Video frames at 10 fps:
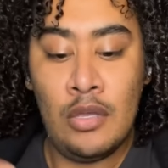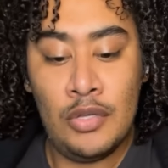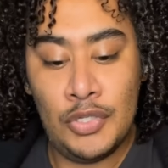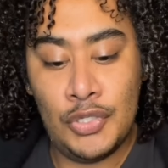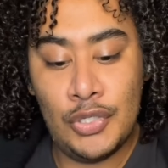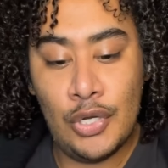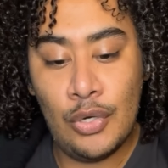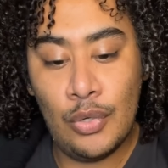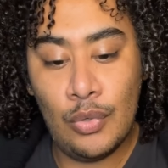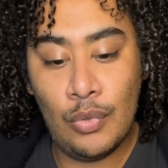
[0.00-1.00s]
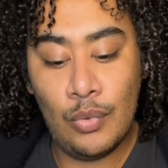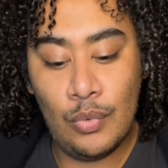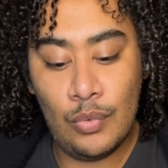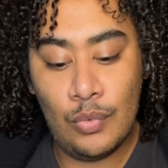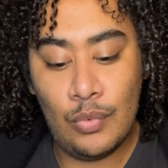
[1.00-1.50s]

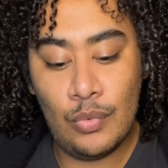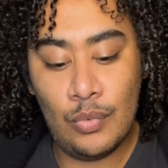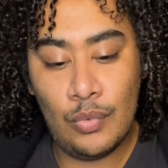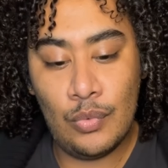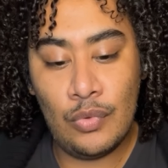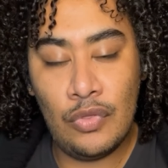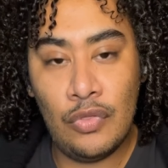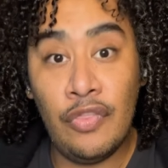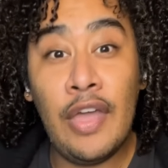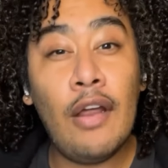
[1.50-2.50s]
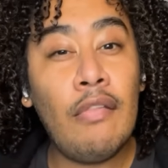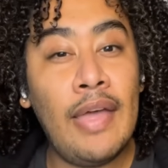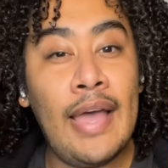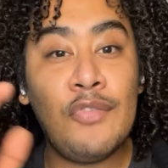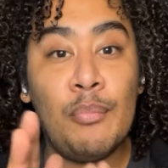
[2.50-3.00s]
So there they
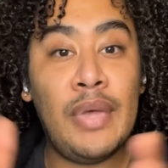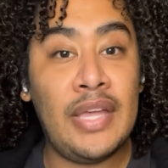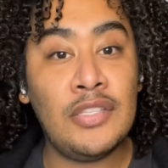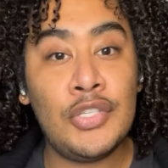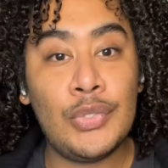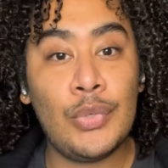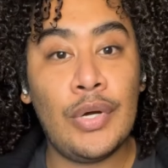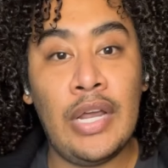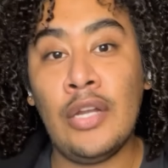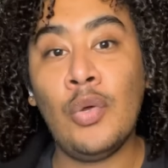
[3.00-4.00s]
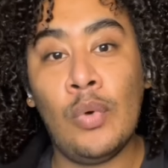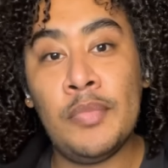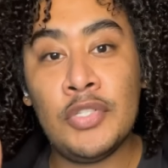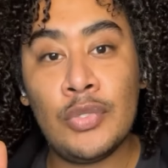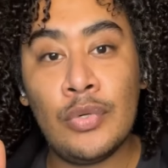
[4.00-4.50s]
have a men's store and a
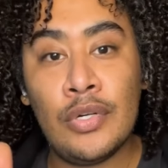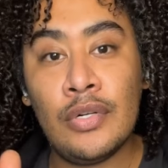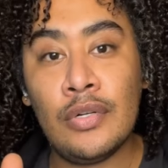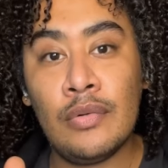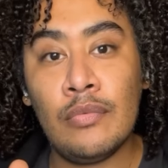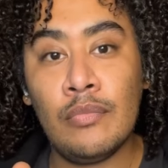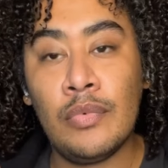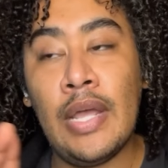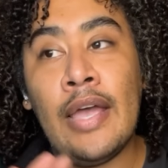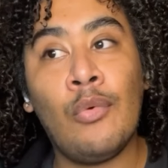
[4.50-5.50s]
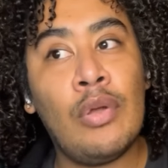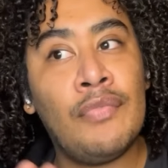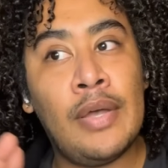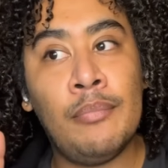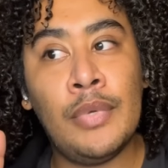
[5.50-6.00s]
women's store. At
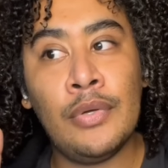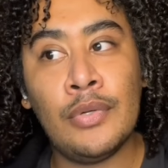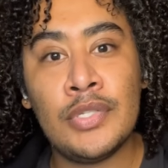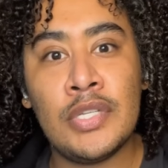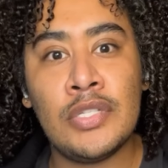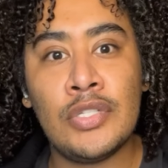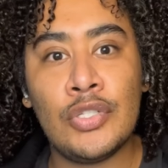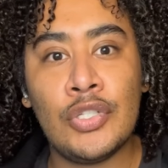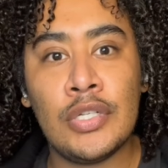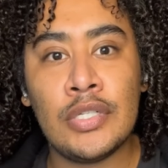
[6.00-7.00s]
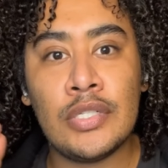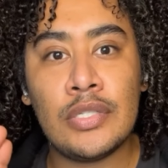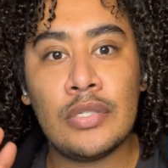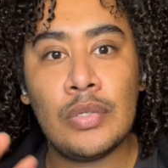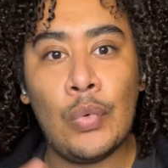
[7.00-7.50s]
Grapevine Mills, it's
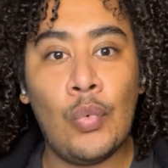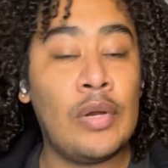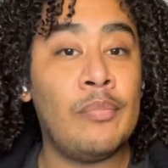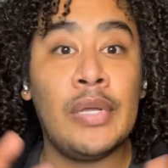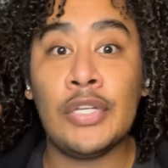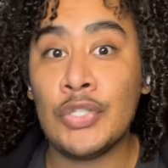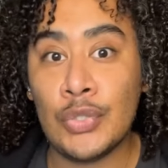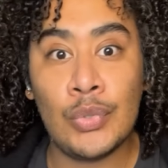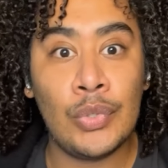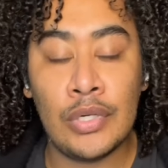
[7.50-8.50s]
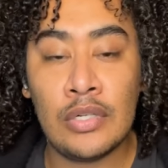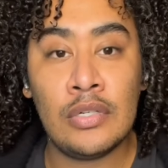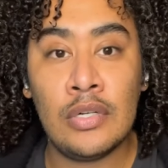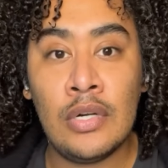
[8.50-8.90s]
just one big store.